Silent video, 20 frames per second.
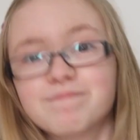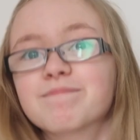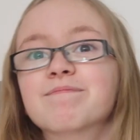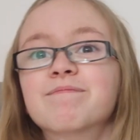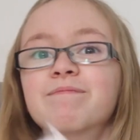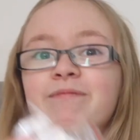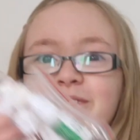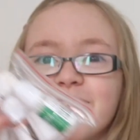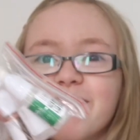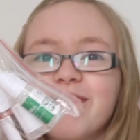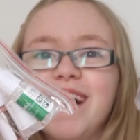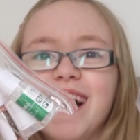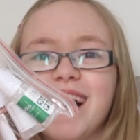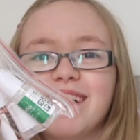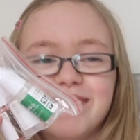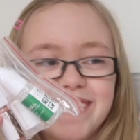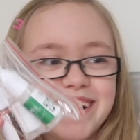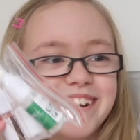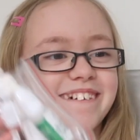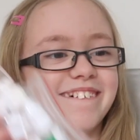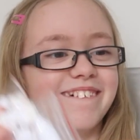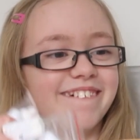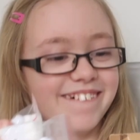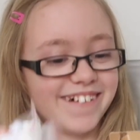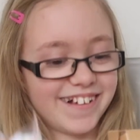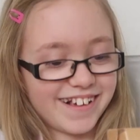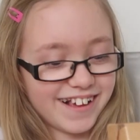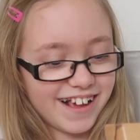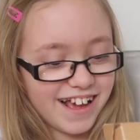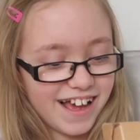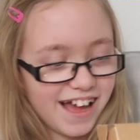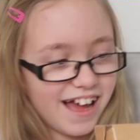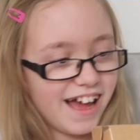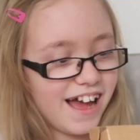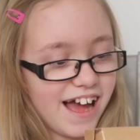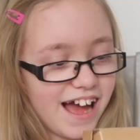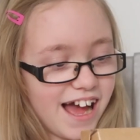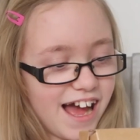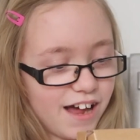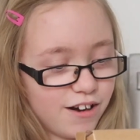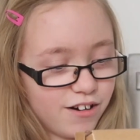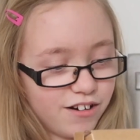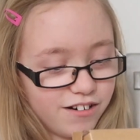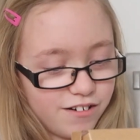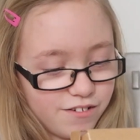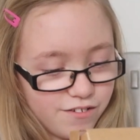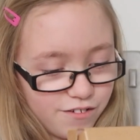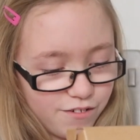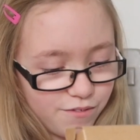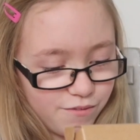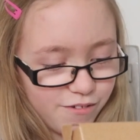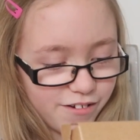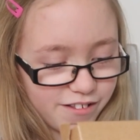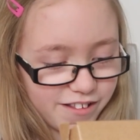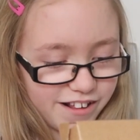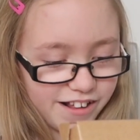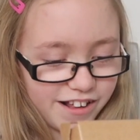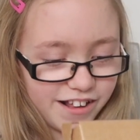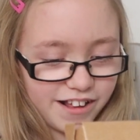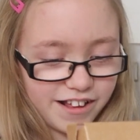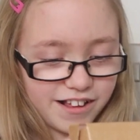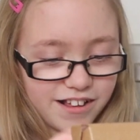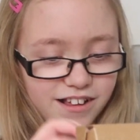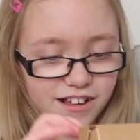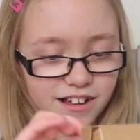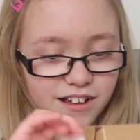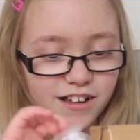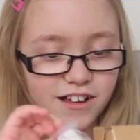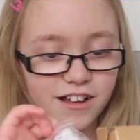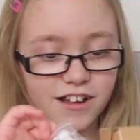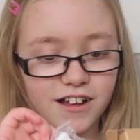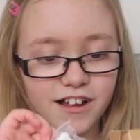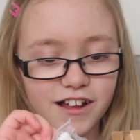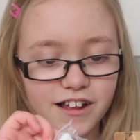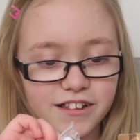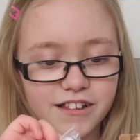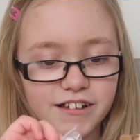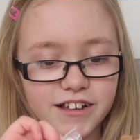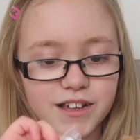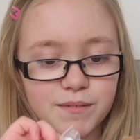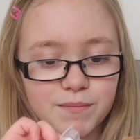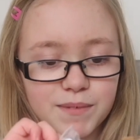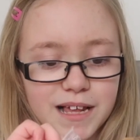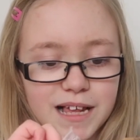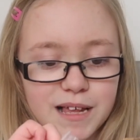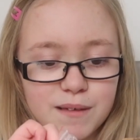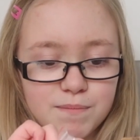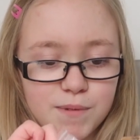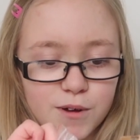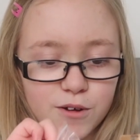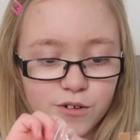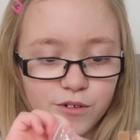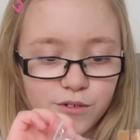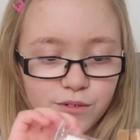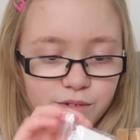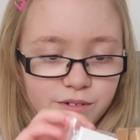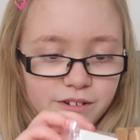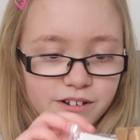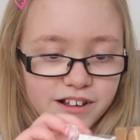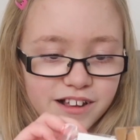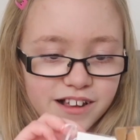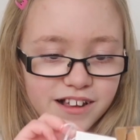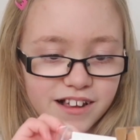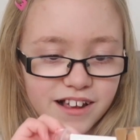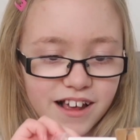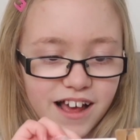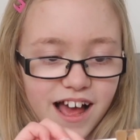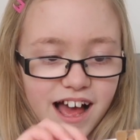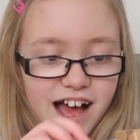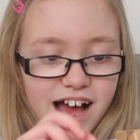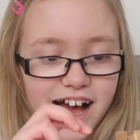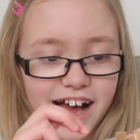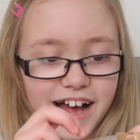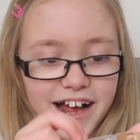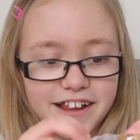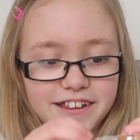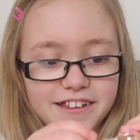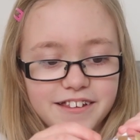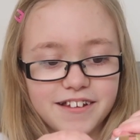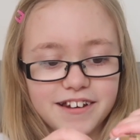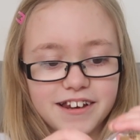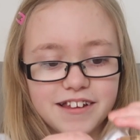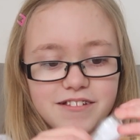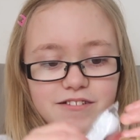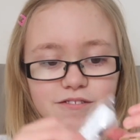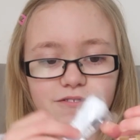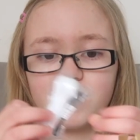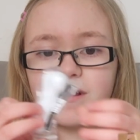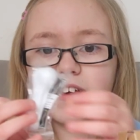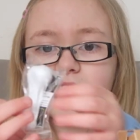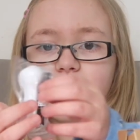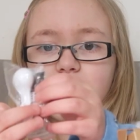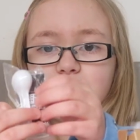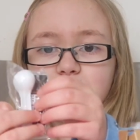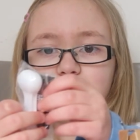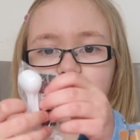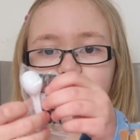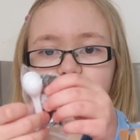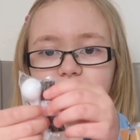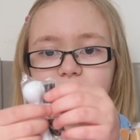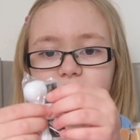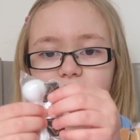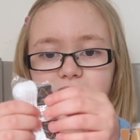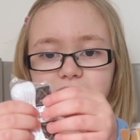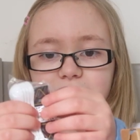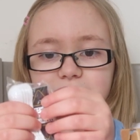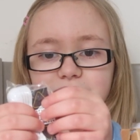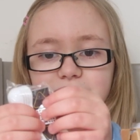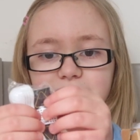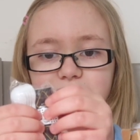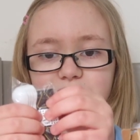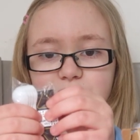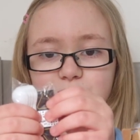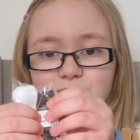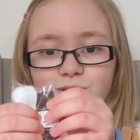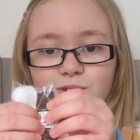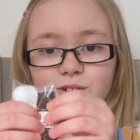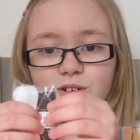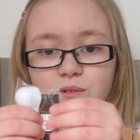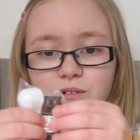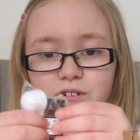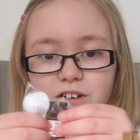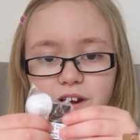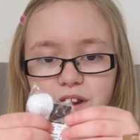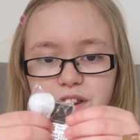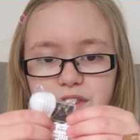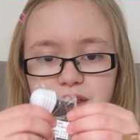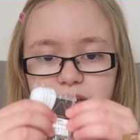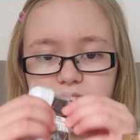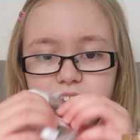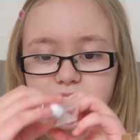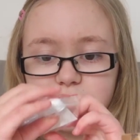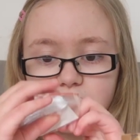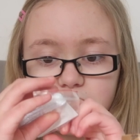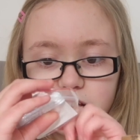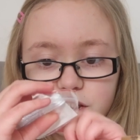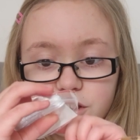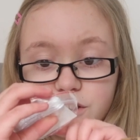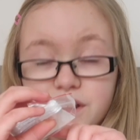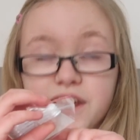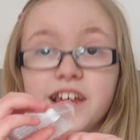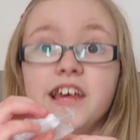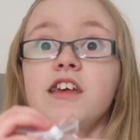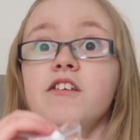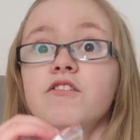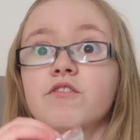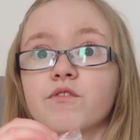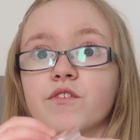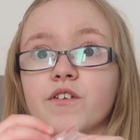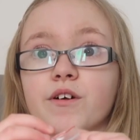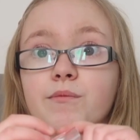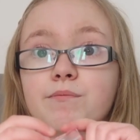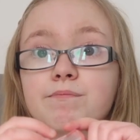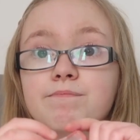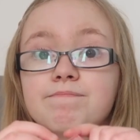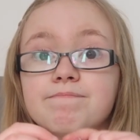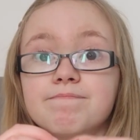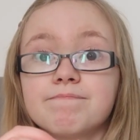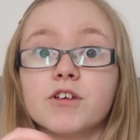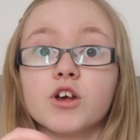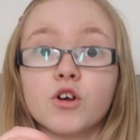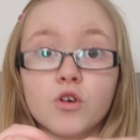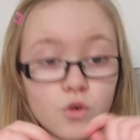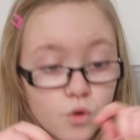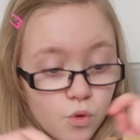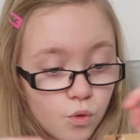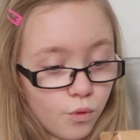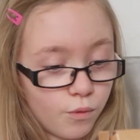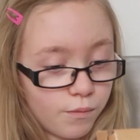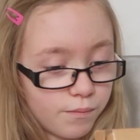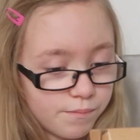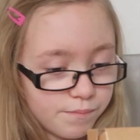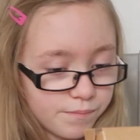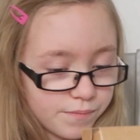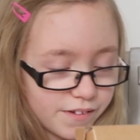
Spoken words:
More chemicals. And what are these? There's some spoons and the little Mel Science labels, which I think tells you the heat of them. Cool.